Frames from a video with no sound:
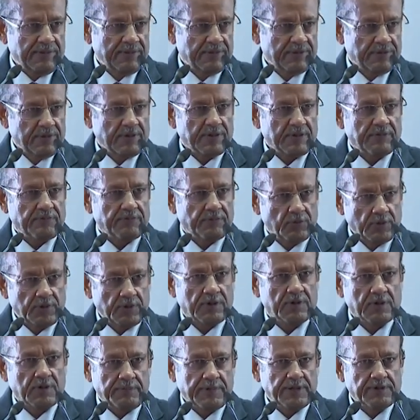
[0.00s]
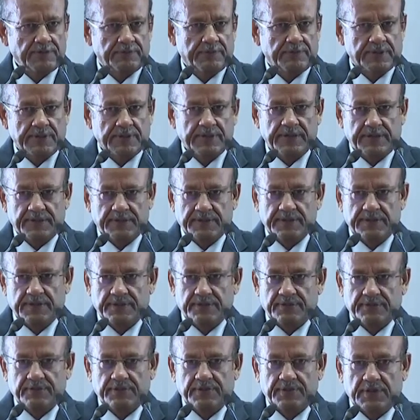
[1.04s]
sort of good comments for that the
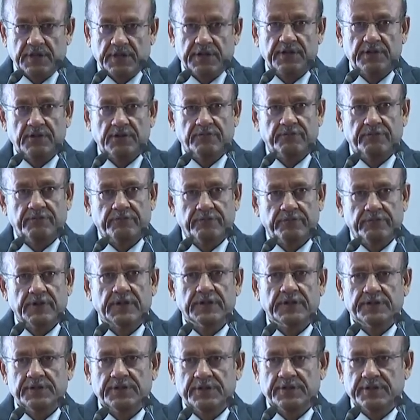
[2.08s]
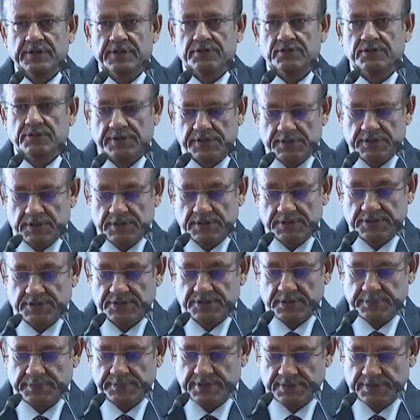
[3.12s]
kind of work the Indian judicial
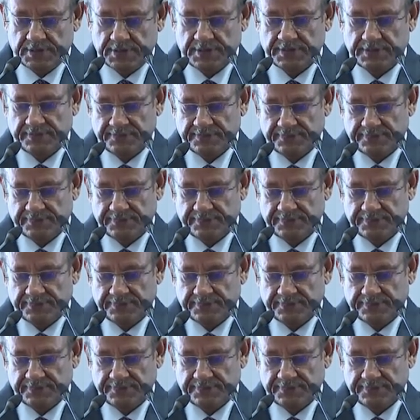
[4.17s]
system has done.